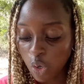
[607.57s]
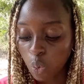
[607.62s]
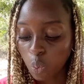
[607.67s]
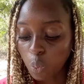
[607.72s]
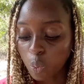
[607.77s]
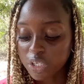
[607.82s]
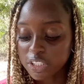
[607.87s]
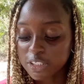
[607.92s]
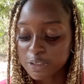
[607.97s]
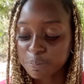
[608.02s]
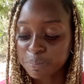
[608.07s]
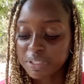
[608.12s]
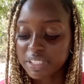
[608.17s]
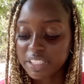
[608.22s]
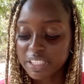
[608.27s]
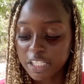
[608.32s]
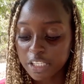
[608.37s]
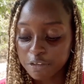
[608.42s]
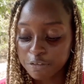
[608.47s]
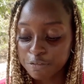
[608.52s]
which
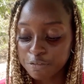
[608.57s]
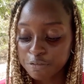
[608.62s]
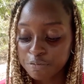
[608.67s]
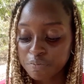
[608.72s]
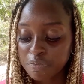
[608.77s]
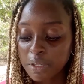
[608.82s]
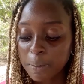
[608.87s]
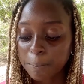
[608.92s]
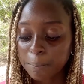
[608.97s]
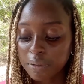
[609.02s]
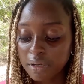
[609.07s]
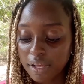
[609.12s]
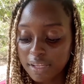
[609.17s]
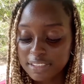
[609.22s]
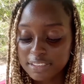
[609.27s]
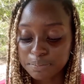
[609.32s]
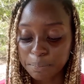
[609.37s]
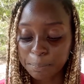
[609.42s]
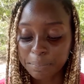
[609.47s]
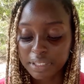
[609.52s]
belief
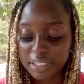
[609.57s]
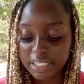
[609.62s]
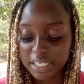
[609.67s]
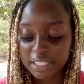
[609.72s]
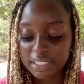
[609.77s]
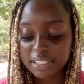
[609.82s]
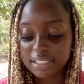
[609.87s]
plus burning